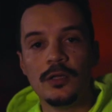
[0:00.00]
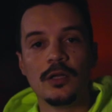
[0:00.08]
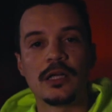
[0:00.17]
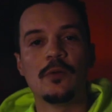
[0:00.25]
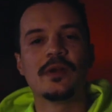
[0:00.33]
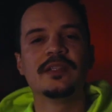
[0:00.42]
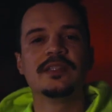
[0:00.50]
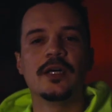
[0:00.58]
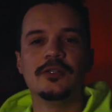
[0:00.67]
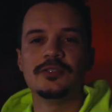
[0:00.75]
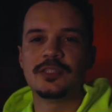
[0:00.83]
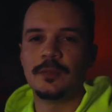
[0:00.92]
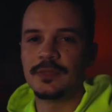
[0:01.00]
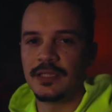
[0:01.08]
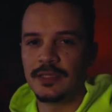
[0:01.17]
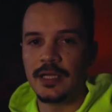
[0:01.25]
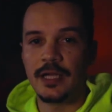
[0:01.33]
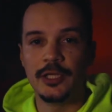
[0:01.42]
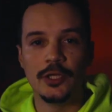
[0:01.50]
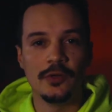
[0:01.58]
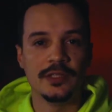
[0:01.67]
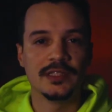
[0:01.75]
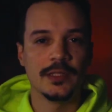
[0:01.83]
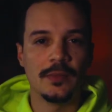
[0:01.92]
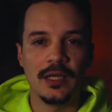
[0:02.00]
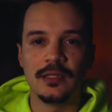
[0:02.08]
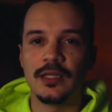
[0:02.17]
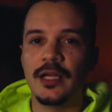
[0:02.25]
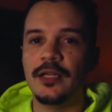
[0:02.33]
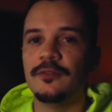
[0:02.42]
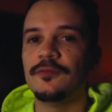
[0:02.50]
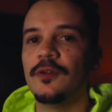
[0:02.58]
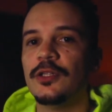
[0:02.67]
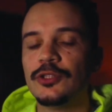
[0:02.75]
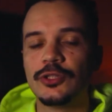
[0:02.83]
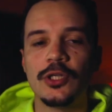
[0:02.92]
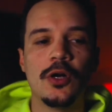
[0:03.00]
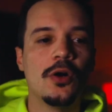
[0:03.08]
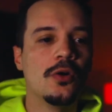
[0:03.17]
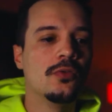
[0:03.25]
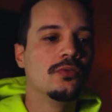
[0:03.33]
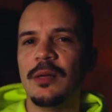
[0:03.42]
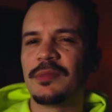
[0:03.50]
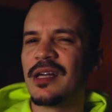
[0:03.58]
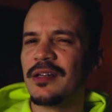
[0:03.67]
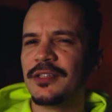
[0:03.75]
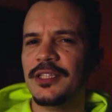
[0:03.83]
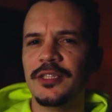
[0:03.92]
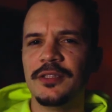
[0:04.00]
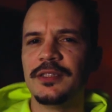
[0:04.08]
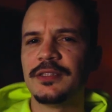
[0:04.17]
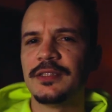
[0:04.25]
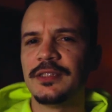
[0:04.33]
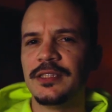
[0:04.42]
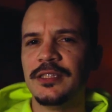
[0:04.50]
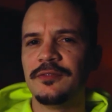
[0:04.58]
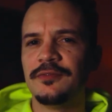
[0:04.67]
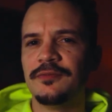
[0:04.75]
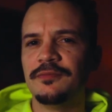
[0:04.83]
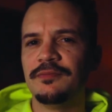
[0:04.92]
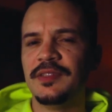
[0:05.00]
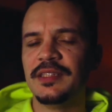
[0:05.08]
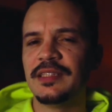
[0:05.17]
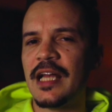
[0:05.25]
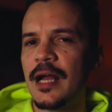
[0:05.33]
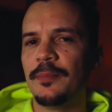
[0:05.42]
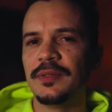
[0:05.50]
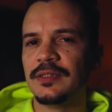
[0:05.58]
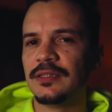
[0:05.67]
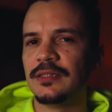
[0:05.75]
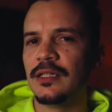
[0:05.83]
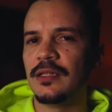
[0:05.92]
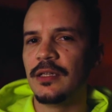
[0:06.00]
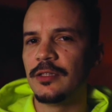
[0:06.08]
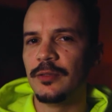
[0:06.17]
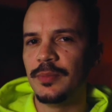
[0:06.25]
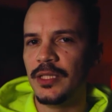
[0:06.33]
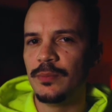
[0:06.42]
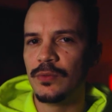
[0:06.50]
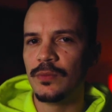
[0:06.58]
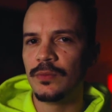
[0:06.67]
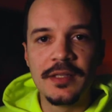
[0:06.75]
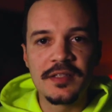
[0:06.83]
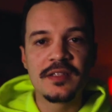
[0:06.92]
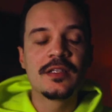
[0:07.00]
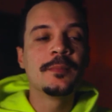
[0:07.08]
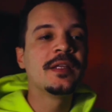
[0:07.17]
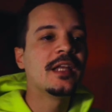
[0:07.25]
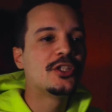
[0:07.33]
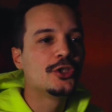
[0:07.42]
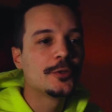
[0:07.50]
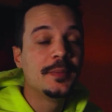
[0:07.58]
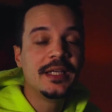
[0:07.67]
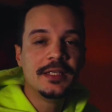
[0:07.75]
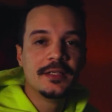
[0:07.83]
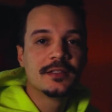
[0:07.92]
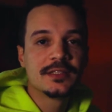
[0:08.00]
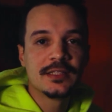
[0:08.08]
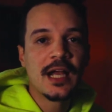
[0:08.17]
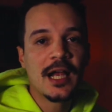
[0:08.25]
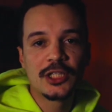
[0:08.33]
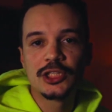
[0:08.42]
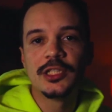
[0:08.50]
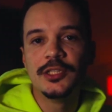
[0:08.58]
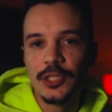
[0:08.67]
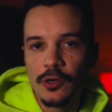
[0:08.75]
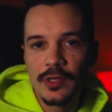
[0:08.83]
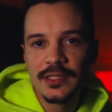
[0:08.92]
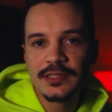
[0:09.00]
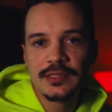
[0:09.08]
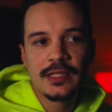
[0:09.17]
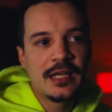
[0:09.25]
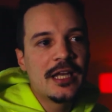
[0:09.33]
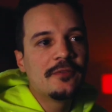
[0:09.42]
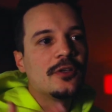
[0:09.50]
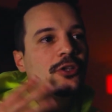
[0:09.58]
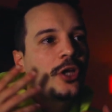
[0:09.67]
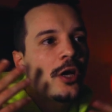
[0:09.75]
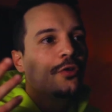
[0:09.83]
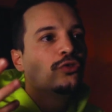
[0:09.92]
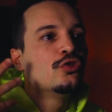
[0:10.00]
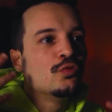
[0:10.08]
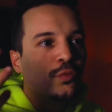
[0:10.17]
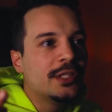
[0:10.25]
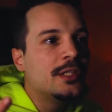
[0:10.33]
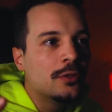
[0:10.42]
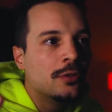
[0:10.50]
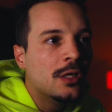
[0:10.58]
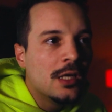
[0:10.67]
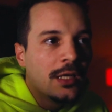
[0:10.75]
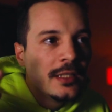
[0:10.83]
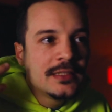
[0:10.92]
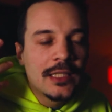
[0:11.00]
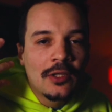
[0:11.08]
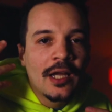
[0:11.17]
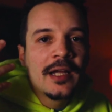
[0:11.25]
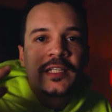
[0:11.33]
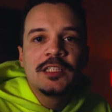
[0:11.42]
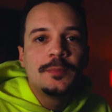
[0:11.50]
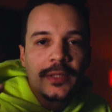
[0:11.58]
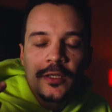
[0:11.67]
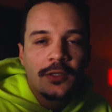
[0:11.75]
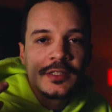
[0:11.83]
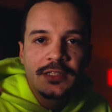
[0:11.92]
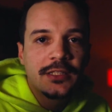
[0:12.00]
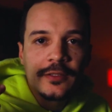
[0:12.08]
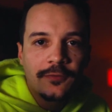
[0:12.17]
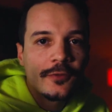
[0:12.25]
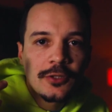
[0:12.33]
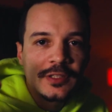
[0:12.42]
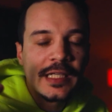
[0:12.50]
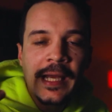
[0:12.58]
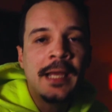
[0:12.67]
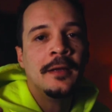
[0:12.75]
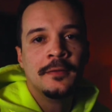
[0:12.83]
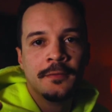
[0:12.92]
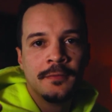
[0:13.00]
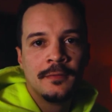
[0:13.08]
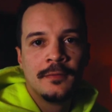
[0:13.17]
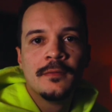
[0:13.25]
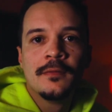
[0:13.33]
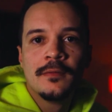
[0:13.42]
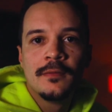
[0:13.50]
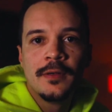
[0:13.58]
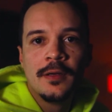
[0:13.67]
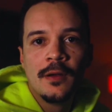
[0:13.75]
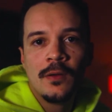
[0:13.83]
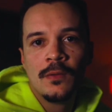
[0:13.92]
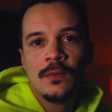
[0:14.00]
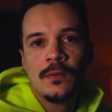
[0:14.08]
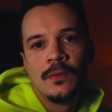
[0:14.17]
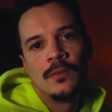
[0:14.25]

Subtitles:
Look, I want to tell you something that I noticed in my life, so I'm kind of curious to see if this happens to other people. This is something that took me years to actually notice, and I never thought it was real until I experienced it firsthand. You know?